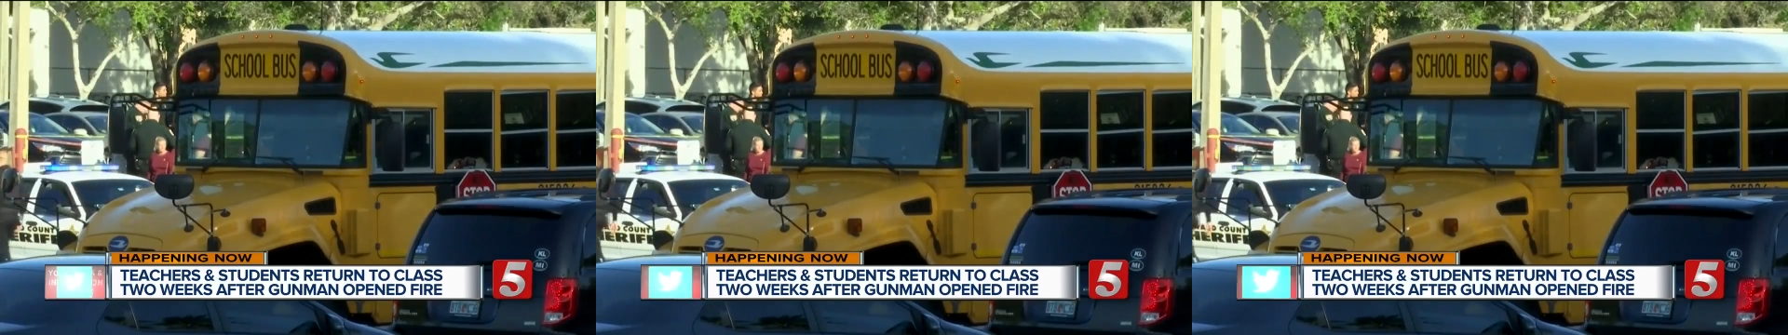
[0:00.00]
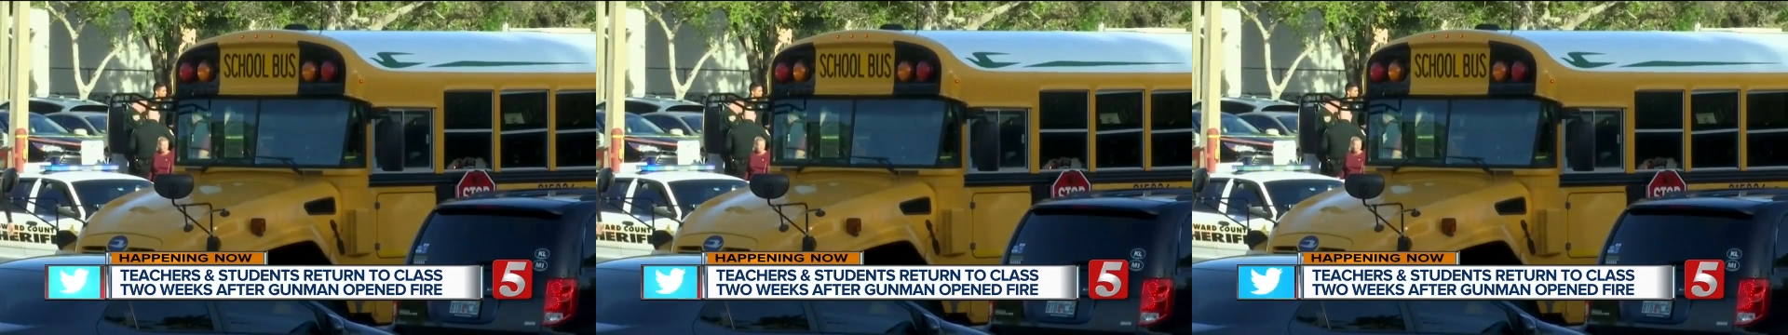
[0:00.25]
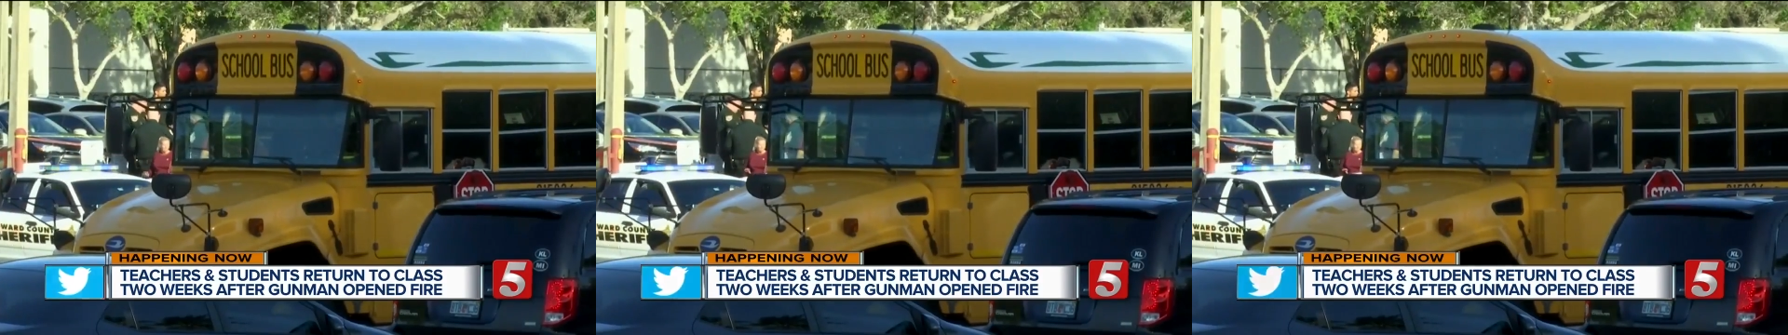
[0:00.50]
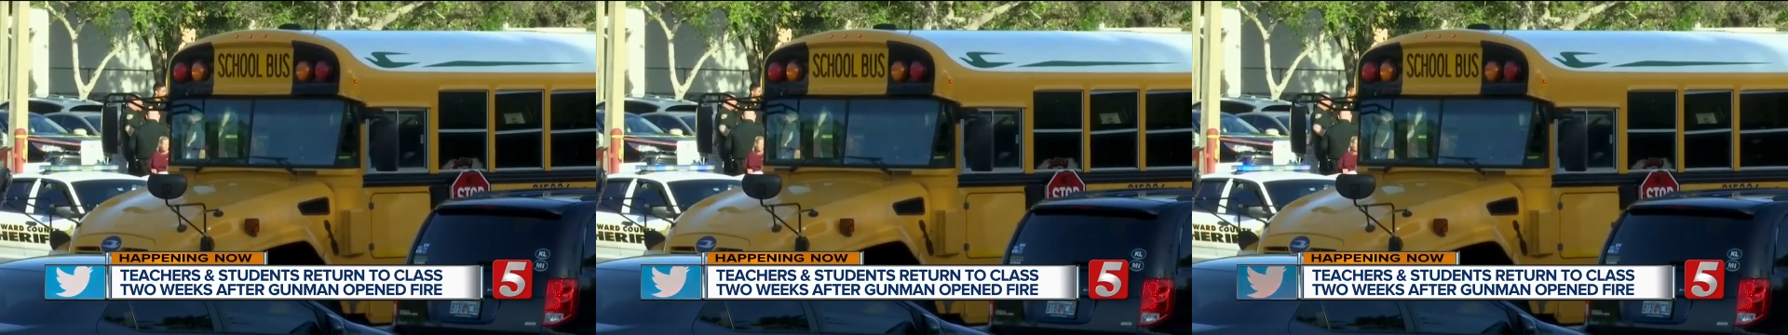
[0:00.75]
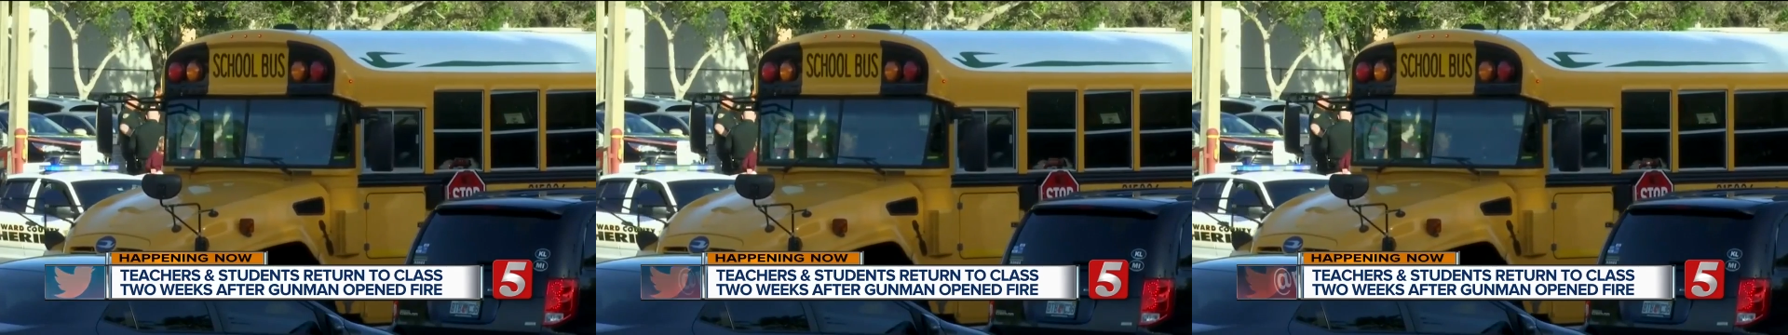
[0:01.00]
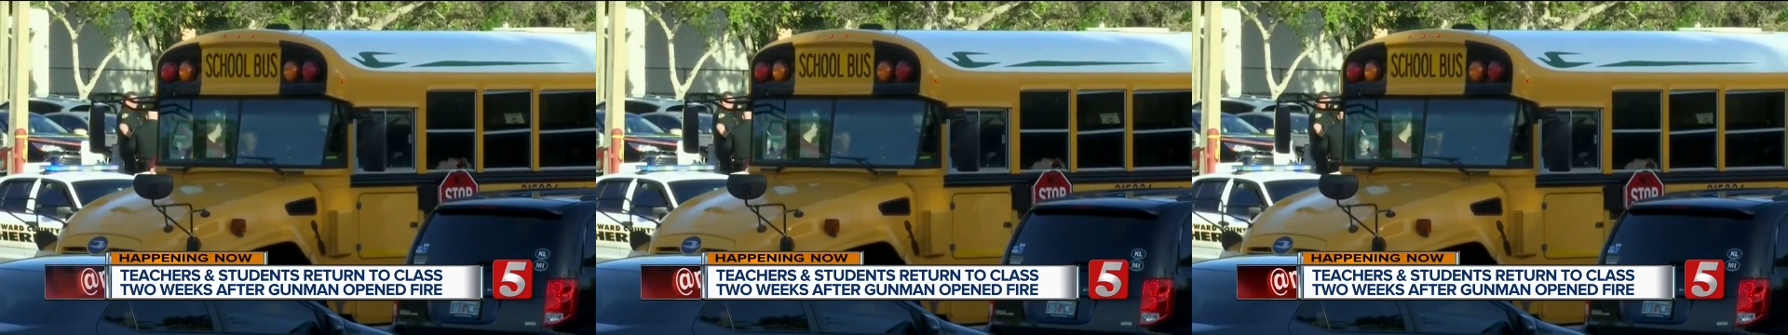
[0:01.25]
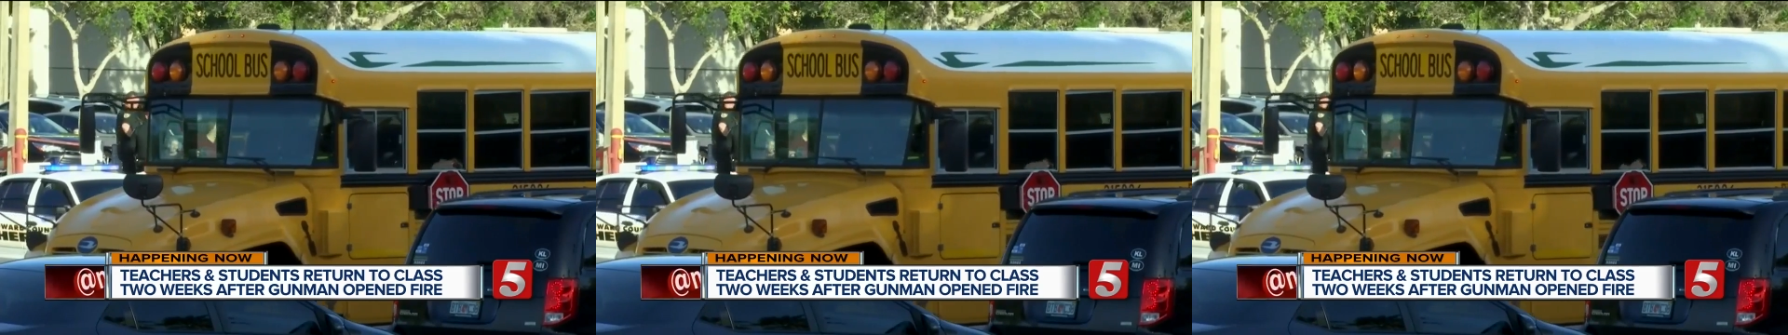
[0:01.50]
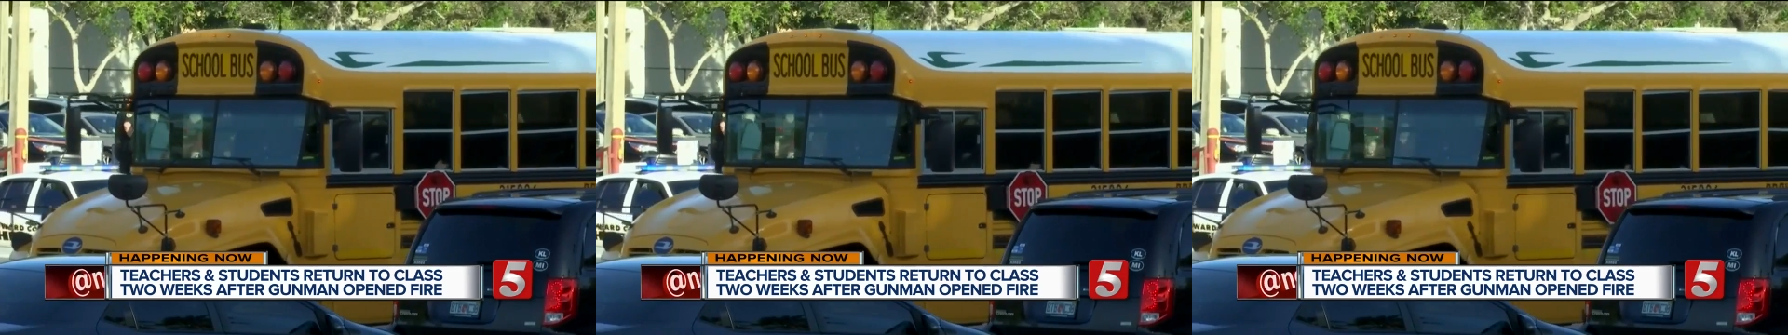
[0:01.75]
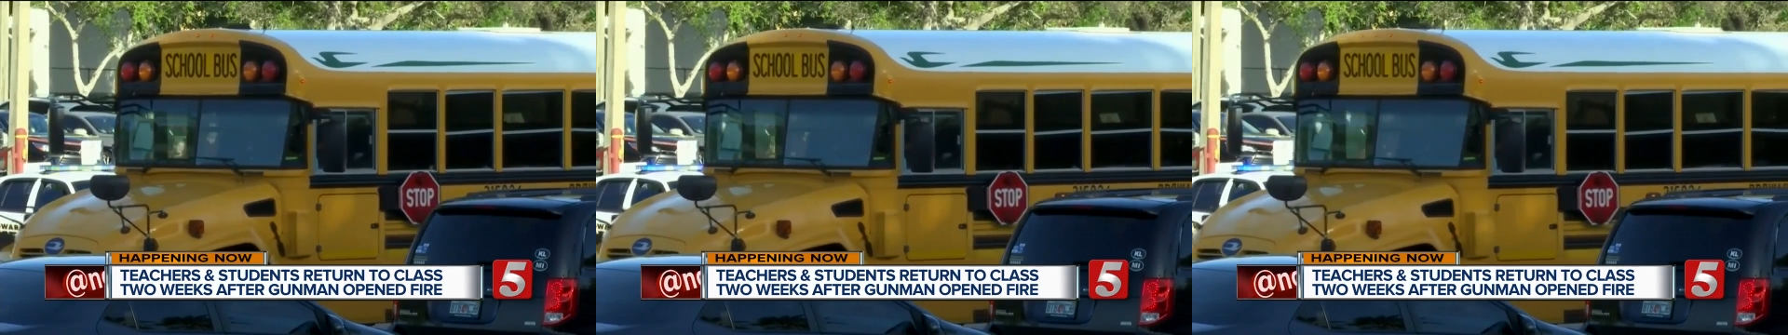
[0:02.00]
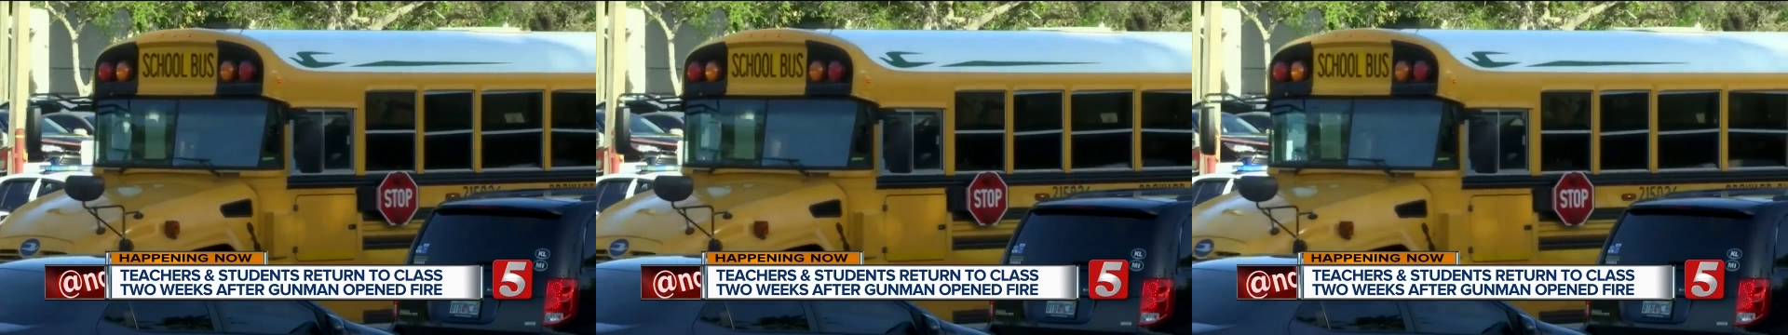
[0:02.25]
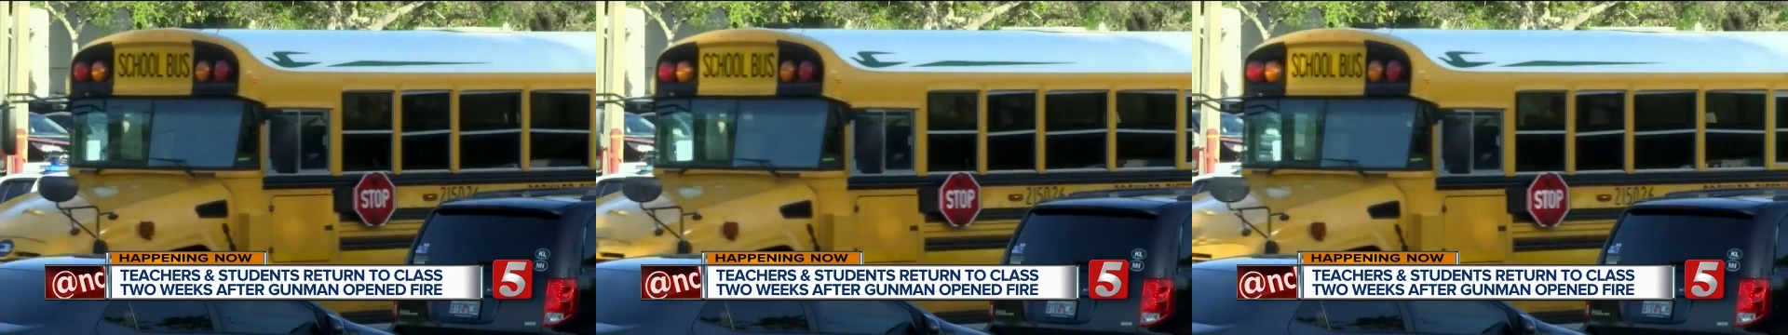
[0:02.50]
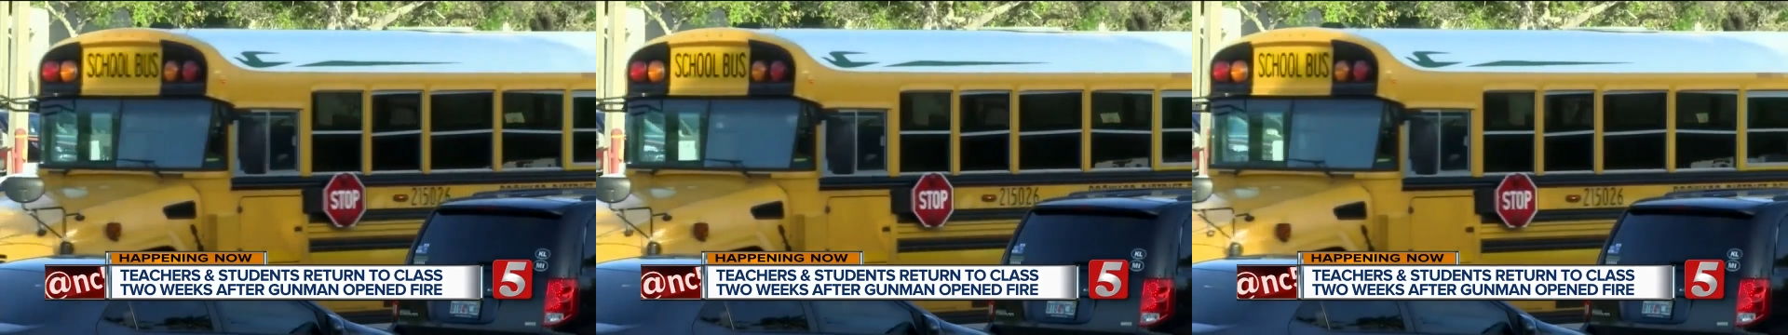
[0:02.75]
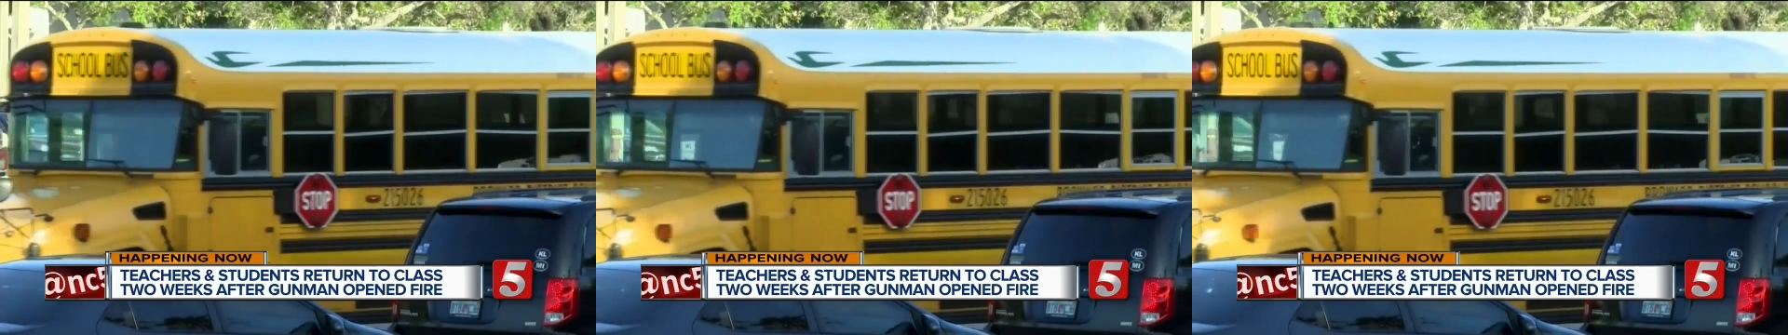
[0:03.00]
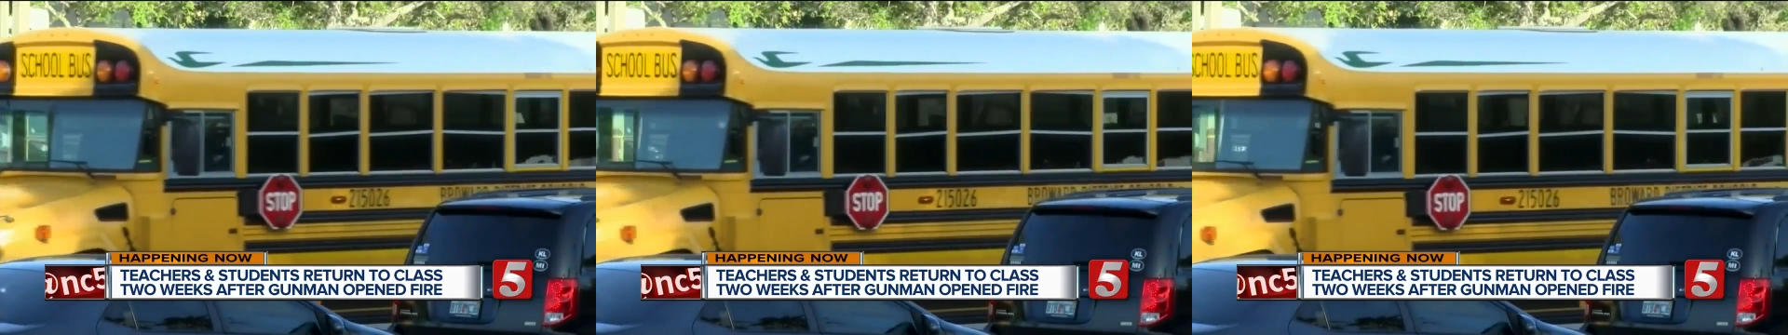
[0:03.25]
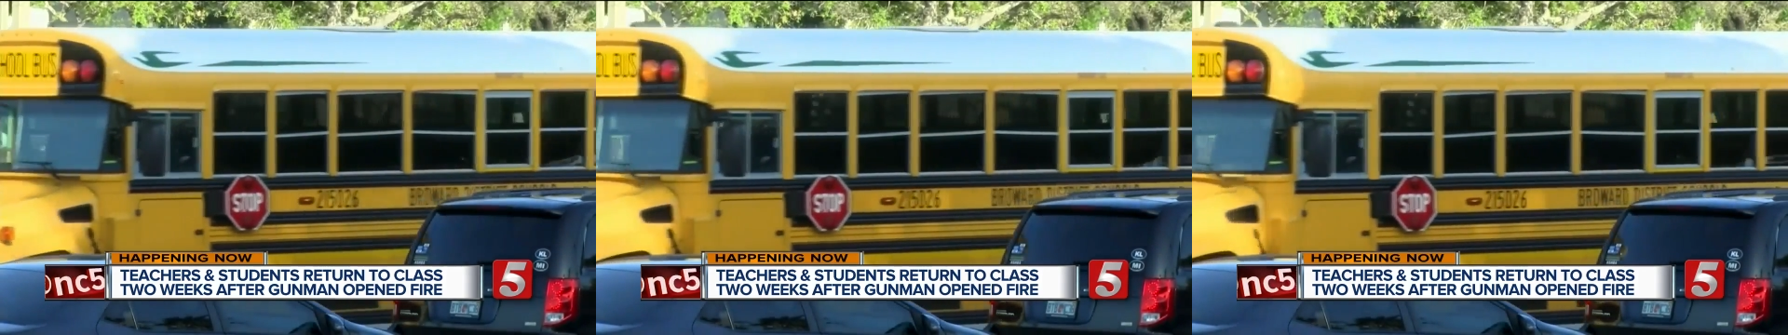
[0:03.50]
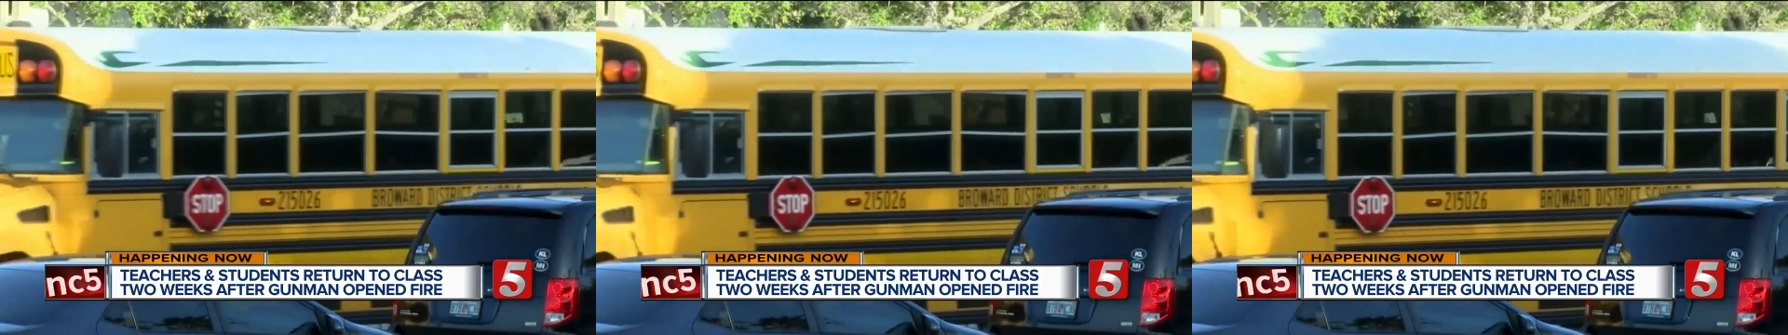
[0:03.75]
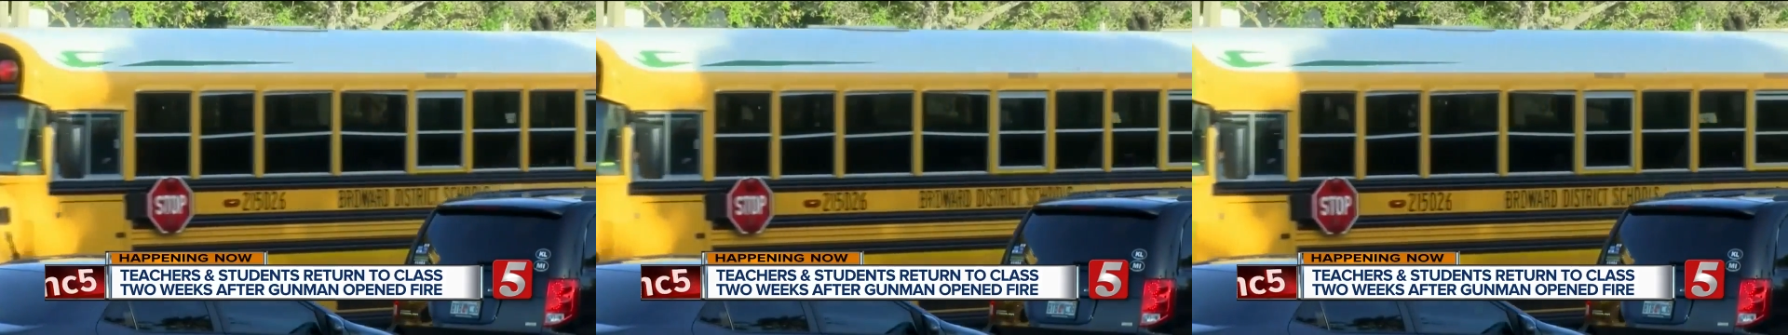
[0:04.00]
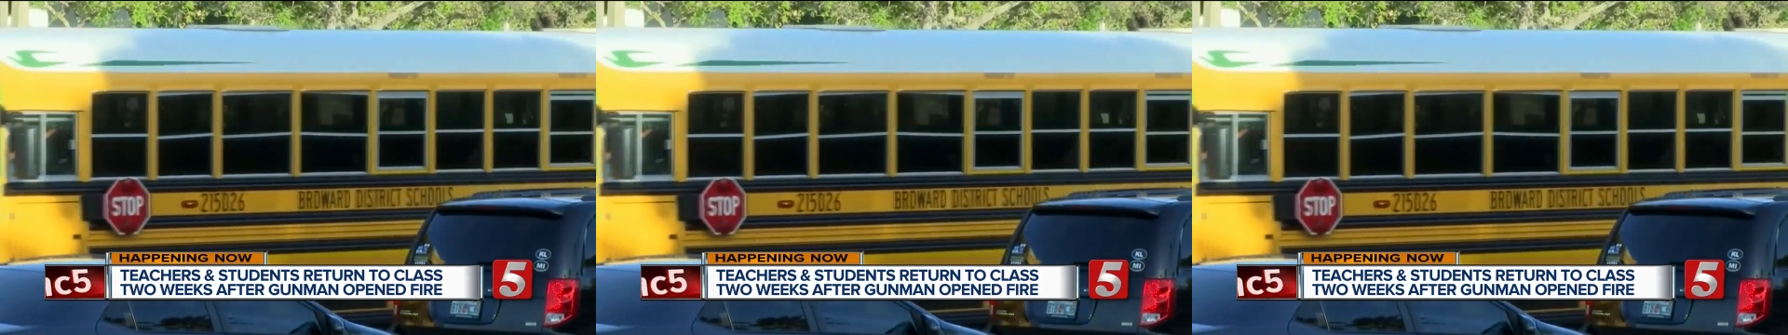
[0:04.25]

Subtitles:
Nobody's mouth can be seen.